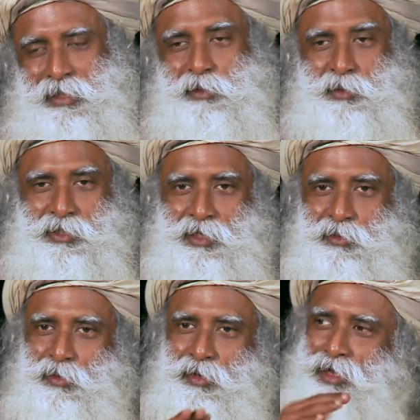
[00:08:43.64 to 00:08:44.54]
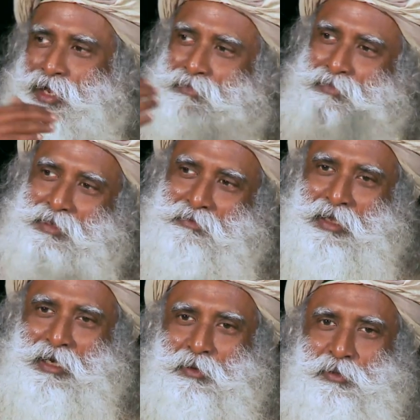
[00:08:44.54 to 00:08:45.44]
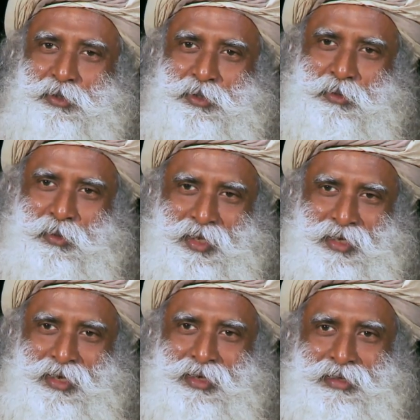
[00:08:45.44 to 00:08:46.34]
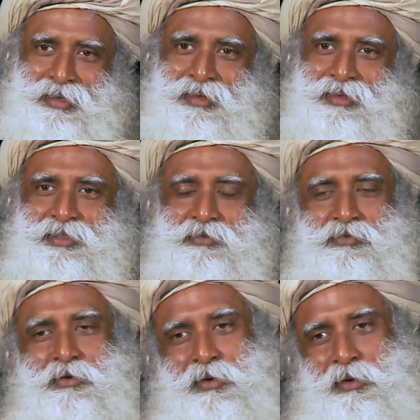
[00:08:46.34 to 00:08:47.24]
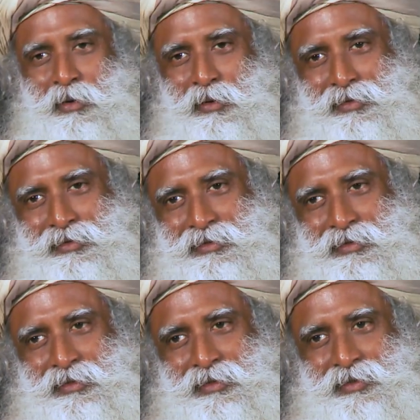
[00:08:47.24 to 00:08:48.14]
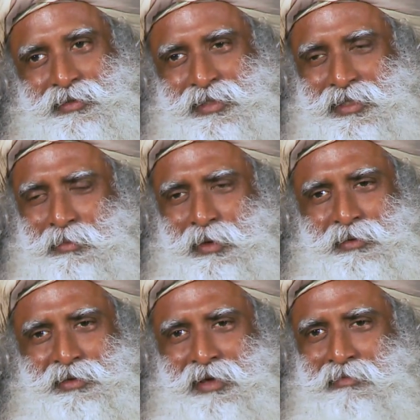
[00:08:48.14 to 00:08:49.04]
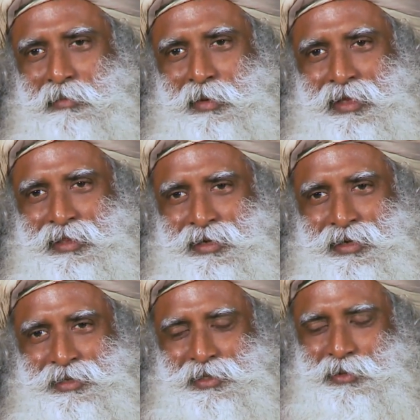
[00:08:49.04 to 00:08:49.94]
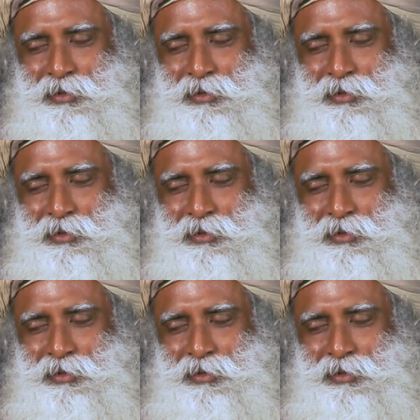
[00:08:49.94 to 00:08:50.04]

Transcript: Let me tell you a very well-known story in India. It's a folklore. Just about everybody in the country